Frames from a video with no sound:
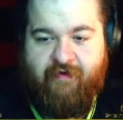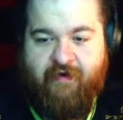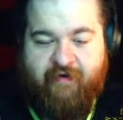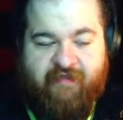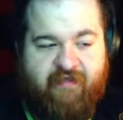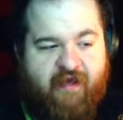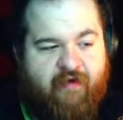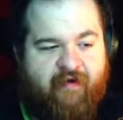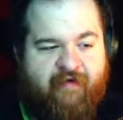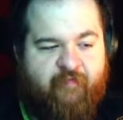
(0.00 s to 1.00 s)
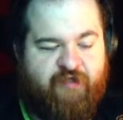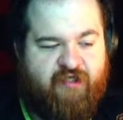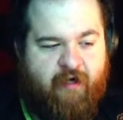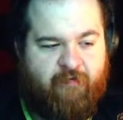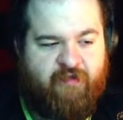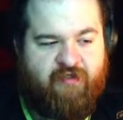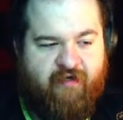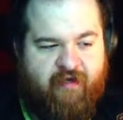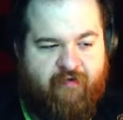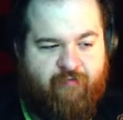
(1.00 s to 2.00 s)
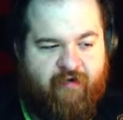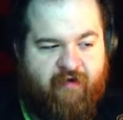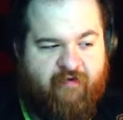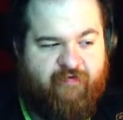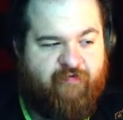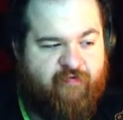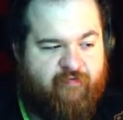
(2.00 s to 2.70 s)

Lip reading: bunch of characters, right, with,